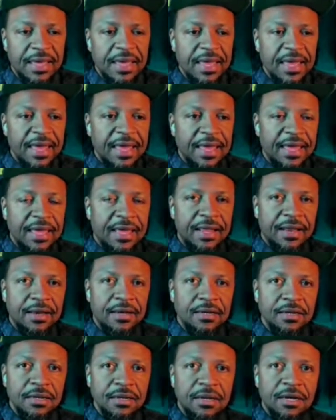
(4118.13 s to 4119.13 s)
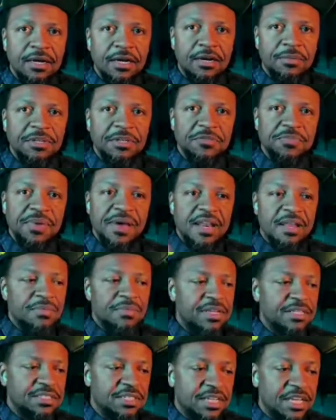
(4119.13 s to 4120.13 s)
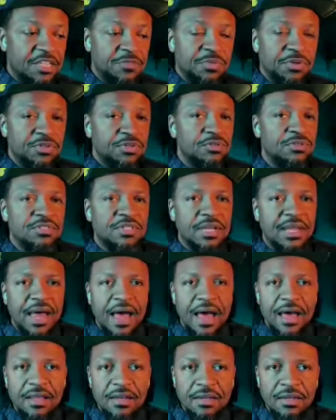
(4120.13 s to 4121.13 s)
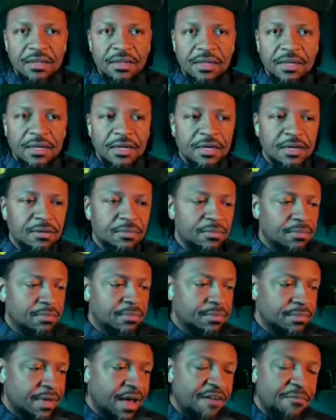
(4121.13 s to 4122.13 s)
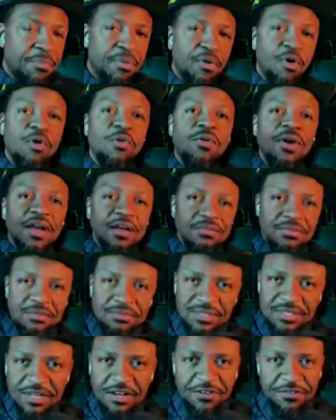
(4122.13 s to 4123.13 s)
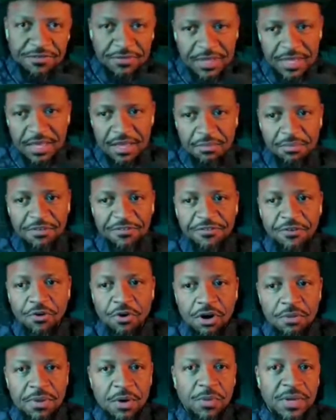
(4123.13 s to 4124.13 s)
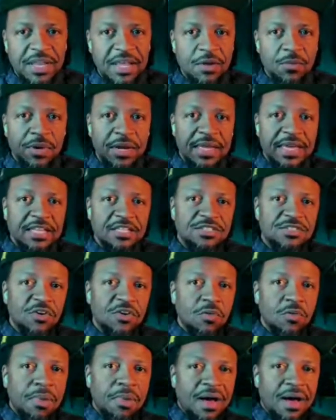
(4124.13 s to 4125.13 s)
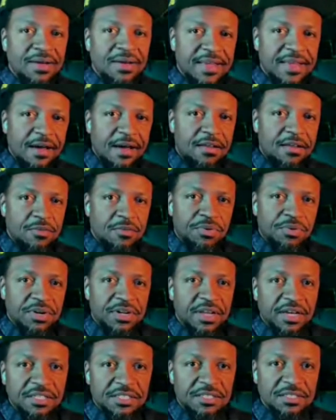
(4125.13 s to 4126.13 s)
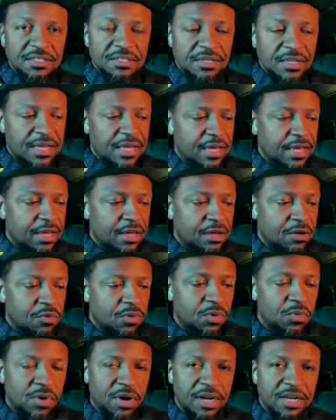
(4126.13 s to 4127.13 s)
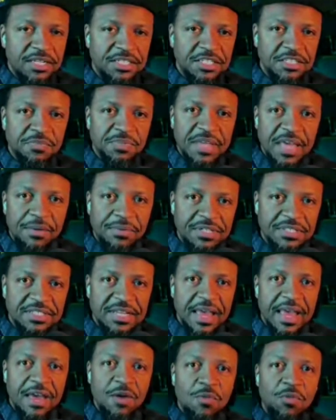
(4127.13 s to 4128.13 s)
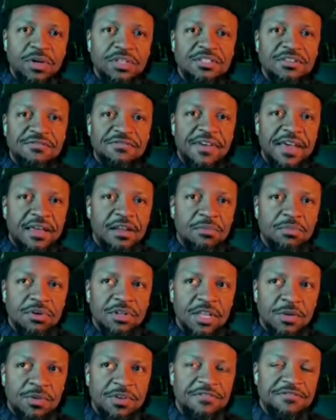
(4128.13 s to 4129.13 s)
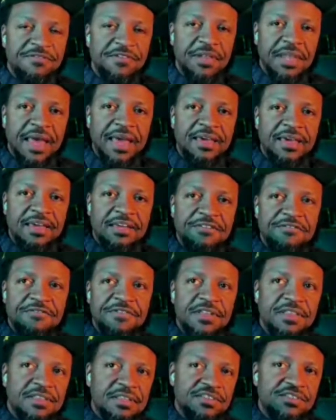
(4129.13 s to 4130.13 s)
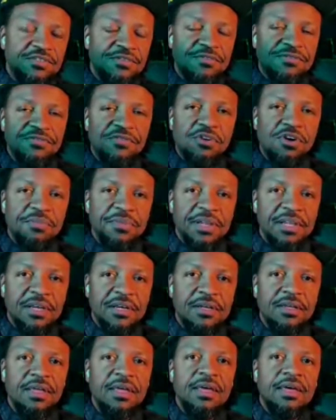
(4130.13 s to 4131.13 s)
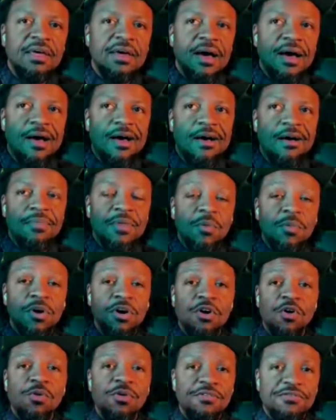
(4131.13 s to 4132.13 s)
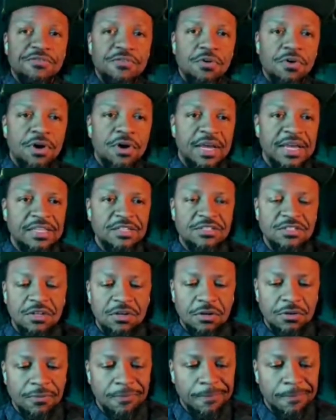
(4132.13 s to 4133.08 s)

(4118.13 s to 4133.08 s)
And as Petty mentioned, he's produced a lot. I programmed some stuff before, but we didn't want to get so bogged down in the production. We wanted to just be able to say, hey, what's available that we feel like can fit this new formula that we're going for. And so,